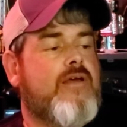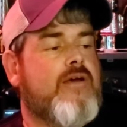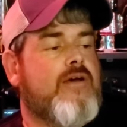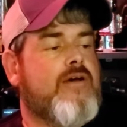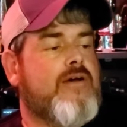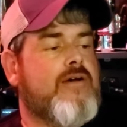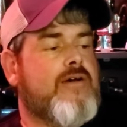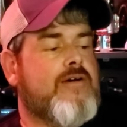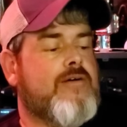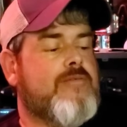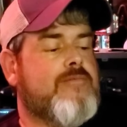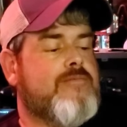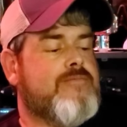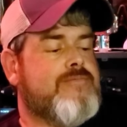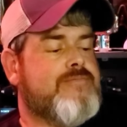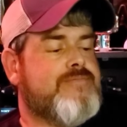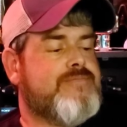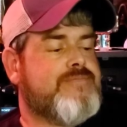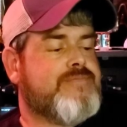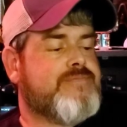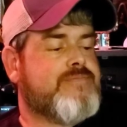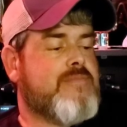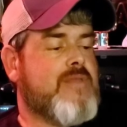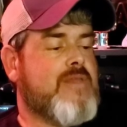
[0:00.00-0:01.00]
Um,
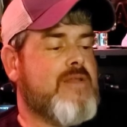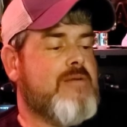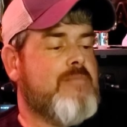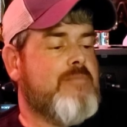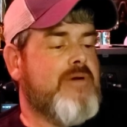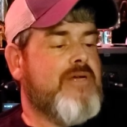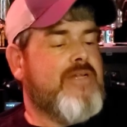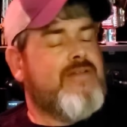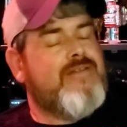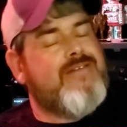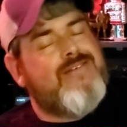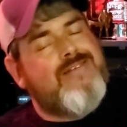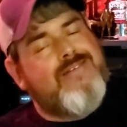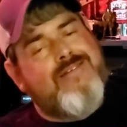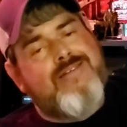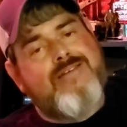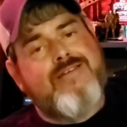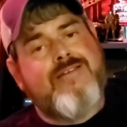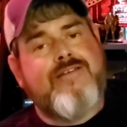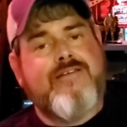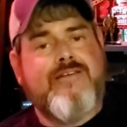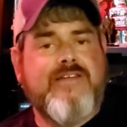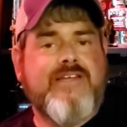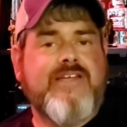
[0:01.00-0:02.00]
but
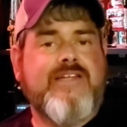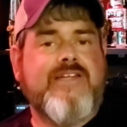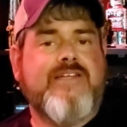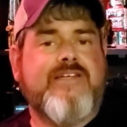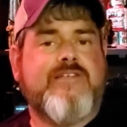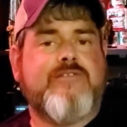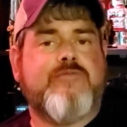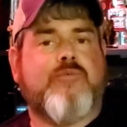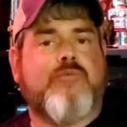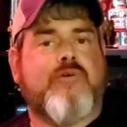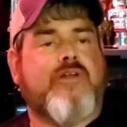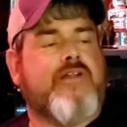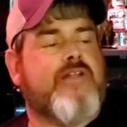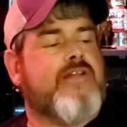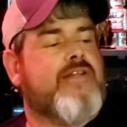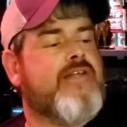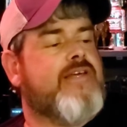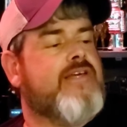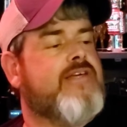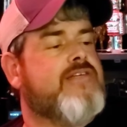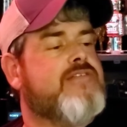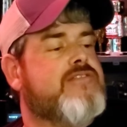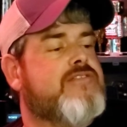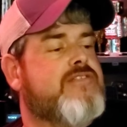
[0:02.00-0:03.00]
yeah, it is what it
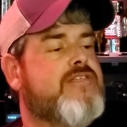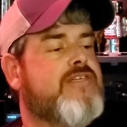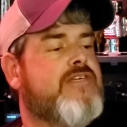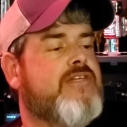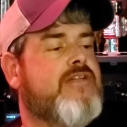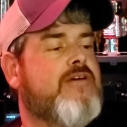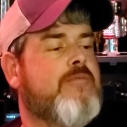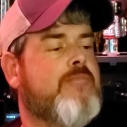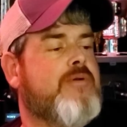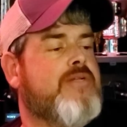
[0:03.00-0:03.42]
is, you know.